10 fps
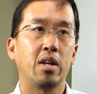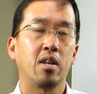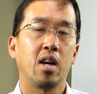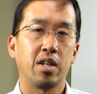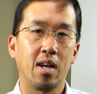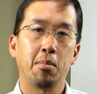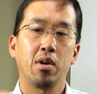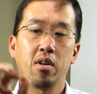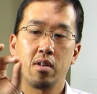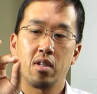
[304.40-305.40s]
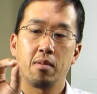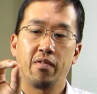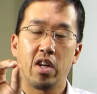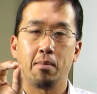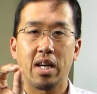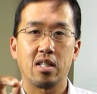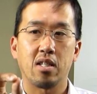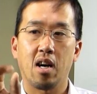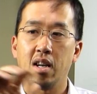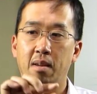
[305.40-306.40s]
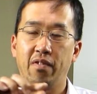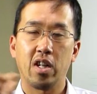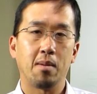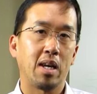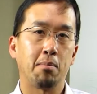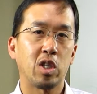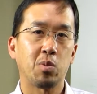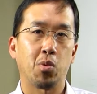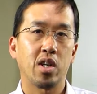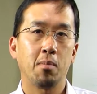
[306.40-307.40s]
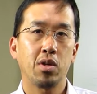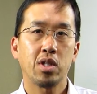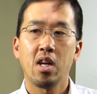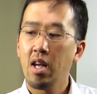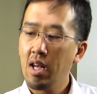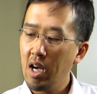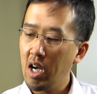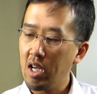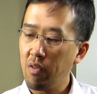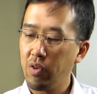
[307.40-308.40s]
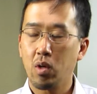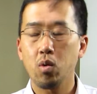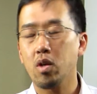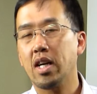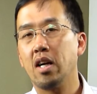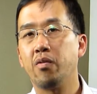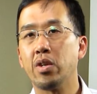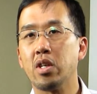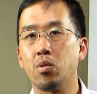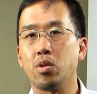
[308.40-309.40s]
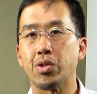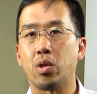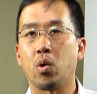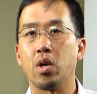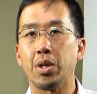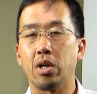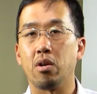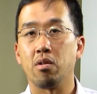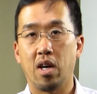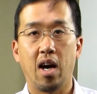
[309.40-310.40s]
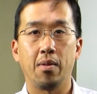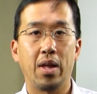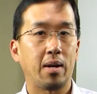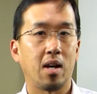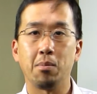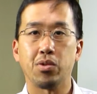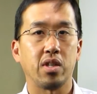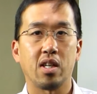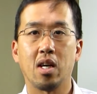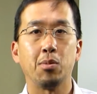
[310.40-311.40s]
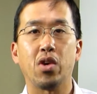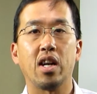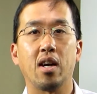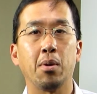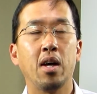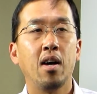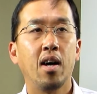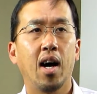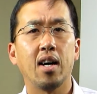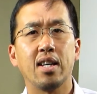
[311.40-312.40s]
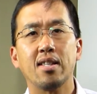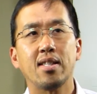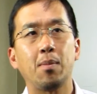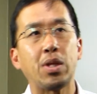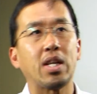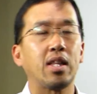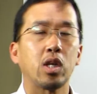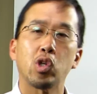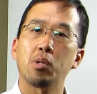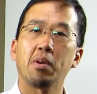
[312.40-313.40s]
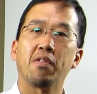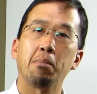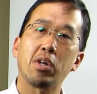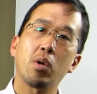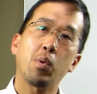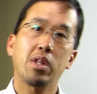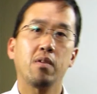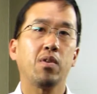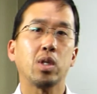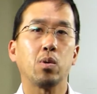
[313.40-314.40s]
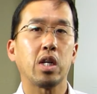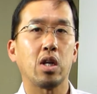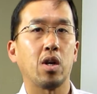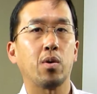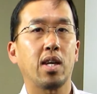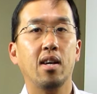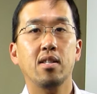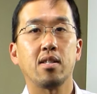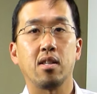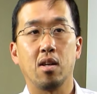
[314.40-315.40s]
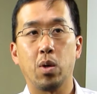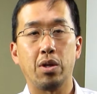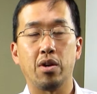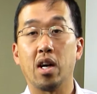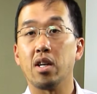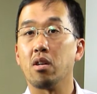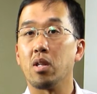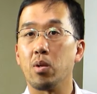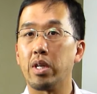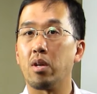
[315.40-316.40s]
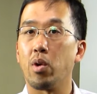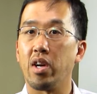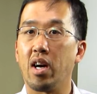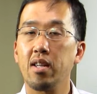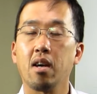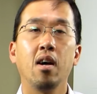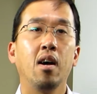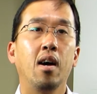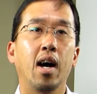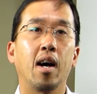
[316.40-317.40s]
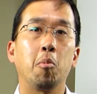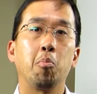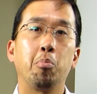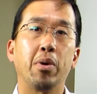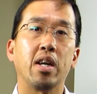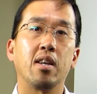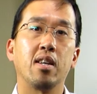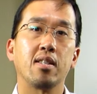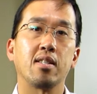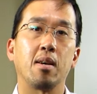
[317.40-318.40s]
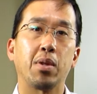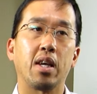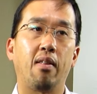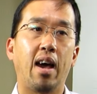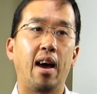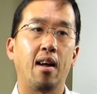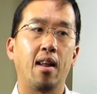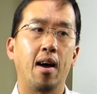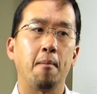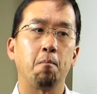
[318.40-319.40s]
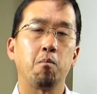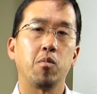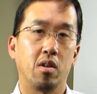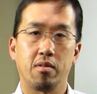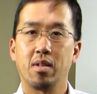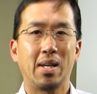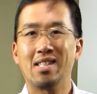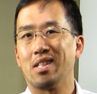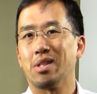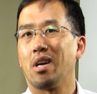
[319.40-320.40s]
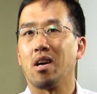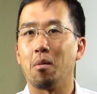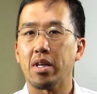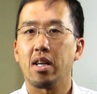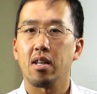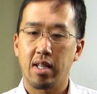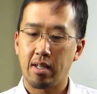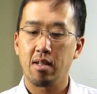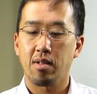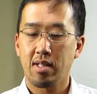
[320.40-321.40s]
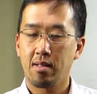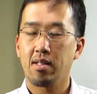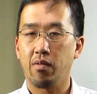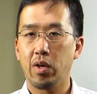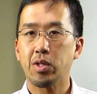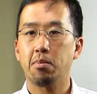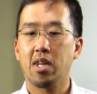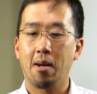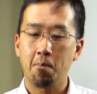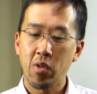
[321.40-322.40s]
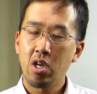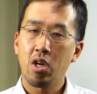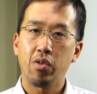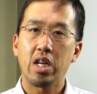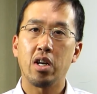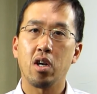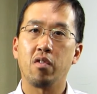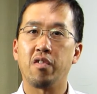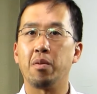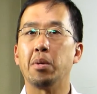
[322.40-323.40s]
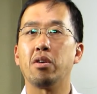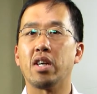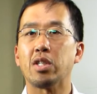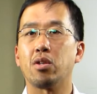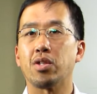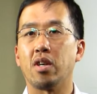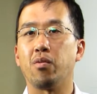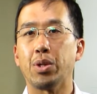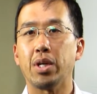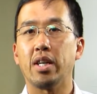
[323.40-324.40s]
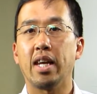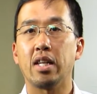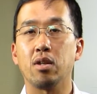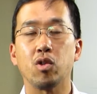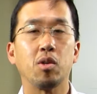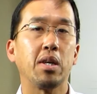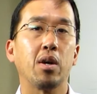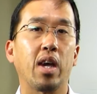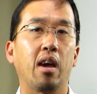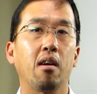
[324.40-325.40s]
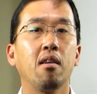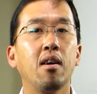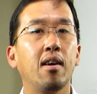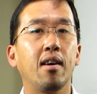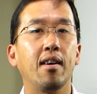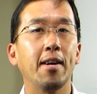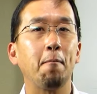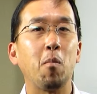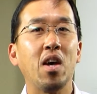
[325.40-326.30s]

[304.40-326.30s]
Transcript: then a number followed by a dot and followed by a bunch more numbers. If you Google California Rules of Court, though, it comes right up. It is something that I think you should be familiar with if you're doing your own case, whether or not you're a lawyer or not. But it is something that, basically it's not complicated. Like, devote some time, read it over, familiarize yourself with it, and you should be okay. All right?